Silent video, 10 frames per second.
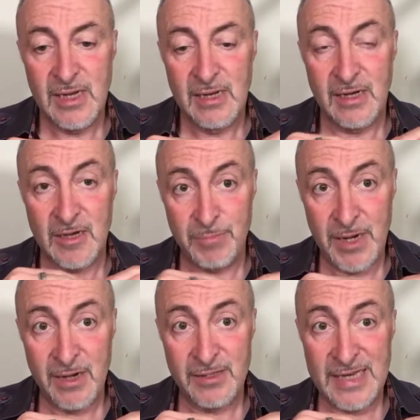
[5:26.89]
like a
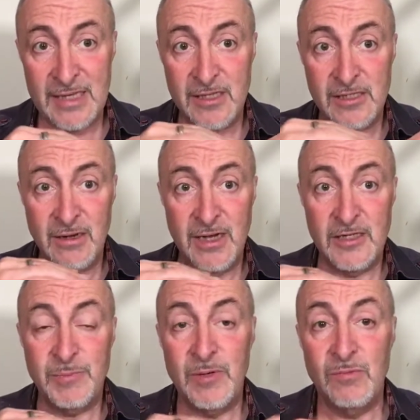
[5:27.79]
path either side
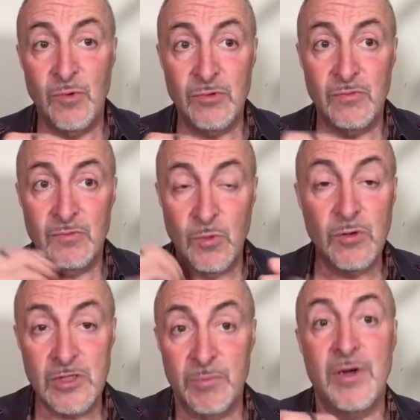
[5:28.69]
that's been
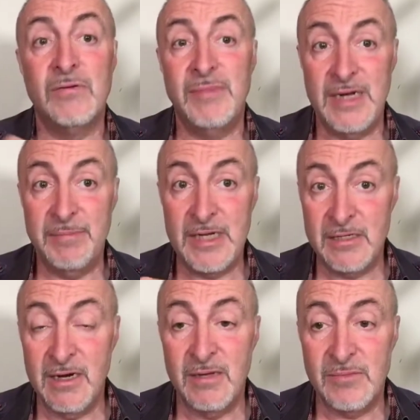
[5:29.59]
walked upon many, many
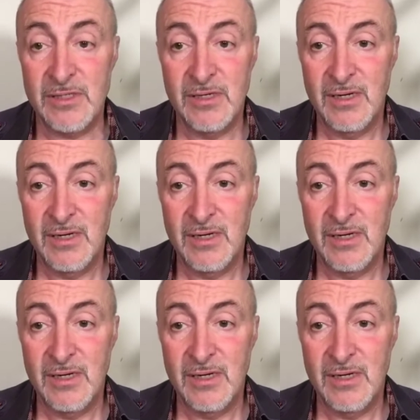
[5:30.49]
times.